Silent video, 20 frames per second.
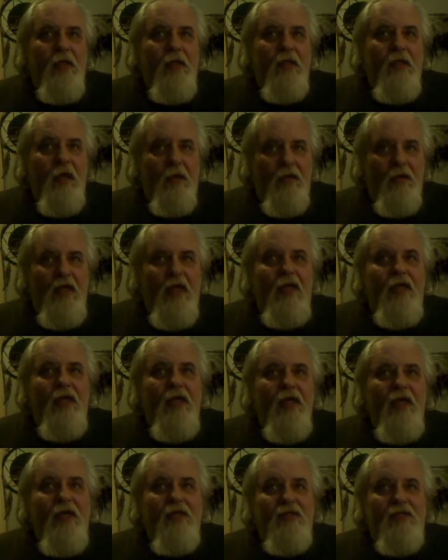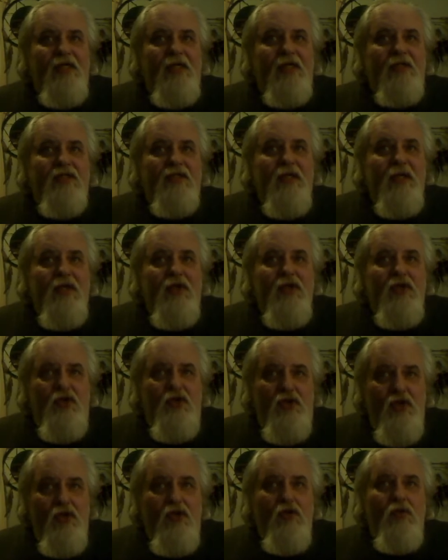okay, since
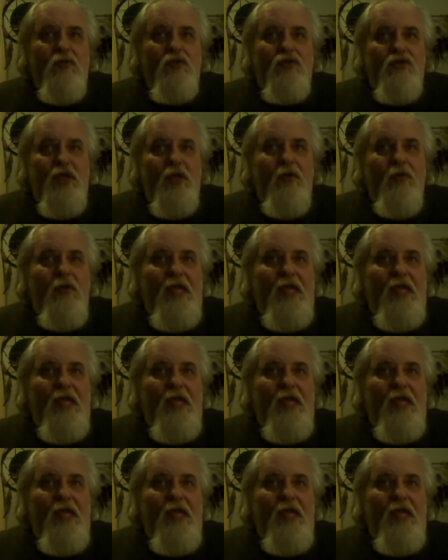you are so